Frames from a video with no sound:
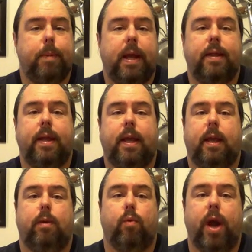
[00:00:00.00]
be
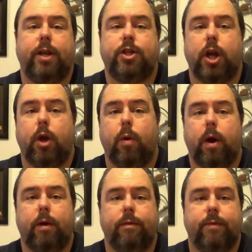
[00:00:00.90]
the ratio
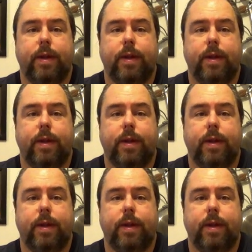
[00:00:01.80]
of